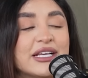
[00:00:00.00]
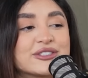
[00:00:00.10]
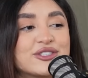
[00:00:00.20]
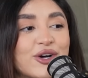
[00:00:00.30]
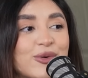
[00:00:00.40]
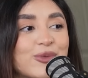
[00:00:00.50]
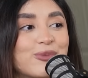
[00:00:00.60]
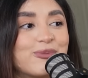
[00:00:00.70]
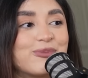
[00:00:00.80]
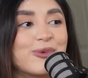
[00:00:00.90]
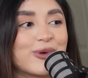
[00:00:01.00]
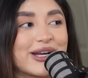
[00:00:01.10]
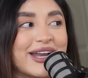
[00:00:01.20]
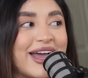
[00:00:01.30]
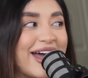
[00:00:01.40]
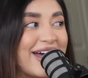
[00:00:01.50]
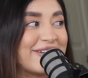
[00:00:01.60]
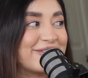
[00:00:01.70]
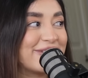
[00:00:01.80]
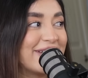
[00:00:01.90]
So, we're going to
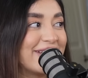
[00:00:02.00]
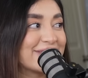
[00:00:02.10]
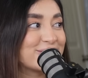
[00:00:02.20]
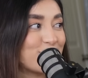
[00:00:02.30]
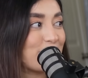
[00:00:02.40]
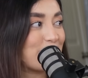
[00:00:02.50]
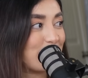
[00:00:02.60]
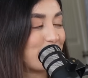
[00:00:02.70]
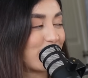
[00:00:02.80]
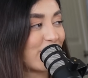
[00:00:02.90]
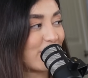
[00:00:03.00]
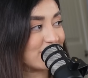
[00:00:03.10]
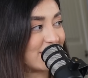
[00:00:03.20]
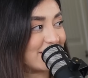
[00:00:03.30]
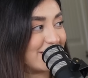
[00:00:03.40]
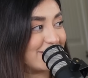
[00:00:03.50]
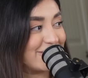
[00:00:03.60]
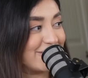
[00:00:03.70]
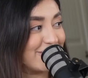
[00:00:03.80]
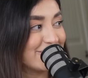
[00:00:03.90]
have so many people at our house that day.
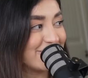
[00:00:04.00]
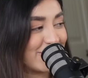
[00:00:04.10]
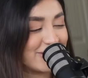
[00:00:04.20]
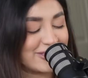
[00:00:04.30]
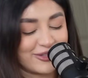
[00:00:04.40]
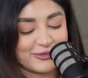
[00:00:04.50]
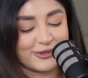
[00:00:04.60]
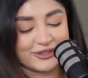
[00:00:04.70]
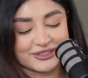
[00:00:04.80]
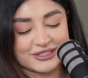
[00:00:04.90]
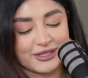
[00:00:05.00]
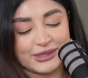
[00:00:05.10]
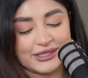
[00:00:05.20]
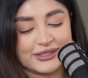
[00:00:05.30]
Do you know? Do you want to tell them who else is coming?